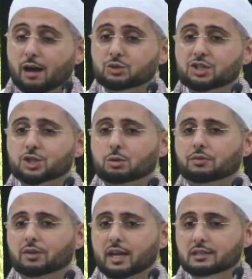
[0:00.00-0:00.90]
us to
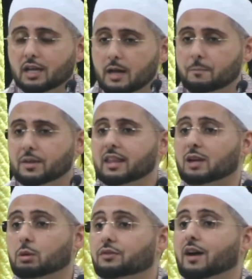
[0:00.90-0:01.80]
reflect, and then
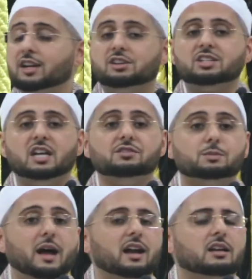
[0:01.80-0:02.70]
we find ourselves
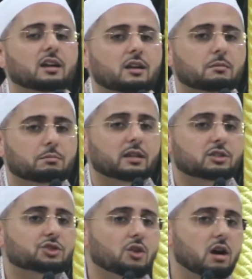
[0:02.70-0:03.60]
back but
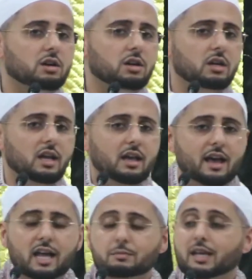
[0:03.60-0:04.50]
stronger
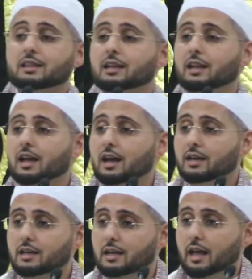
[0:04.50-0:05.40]
and bi-idhnillah
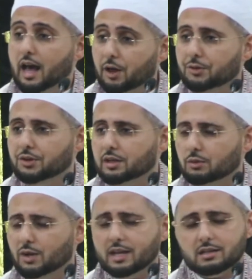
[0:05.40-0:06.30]
healthier.
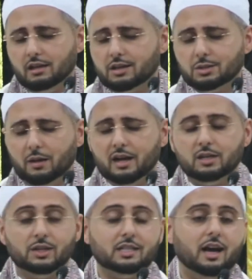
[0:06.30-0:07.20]
We ask Allah subhanahu
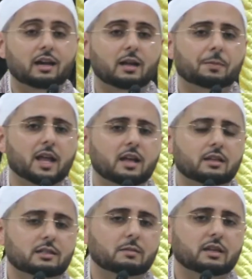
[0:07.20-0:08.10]
wa ta'ala
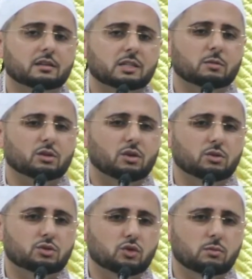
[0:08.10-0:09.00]
to make us among
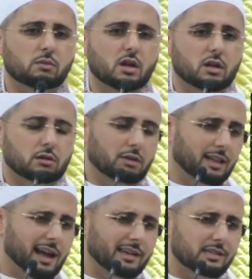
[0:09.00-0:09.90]
those whom
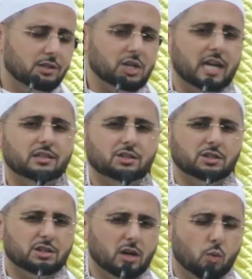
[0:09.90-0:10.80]
realize these challenges.
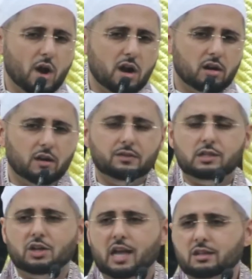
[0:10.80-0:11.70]
They're aware of these
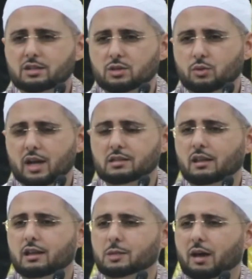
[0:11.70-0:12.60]
challenges. We ask
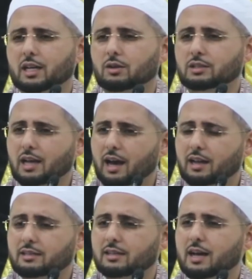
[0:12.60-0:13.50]
Allah subhanahu wa ta'ala
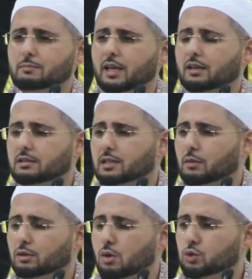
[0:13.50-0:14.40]
to not make us
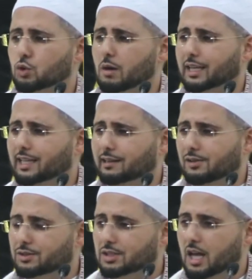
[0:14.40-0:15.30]
among those whom are
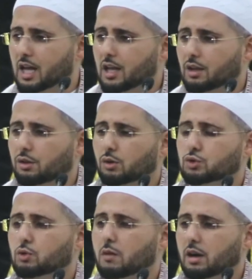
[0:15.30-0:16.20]
heedless, those
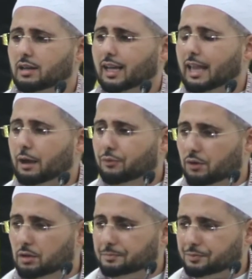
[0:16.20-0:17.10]
whom are
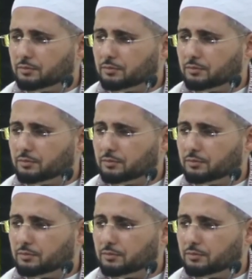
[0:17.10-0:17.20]
neglectful.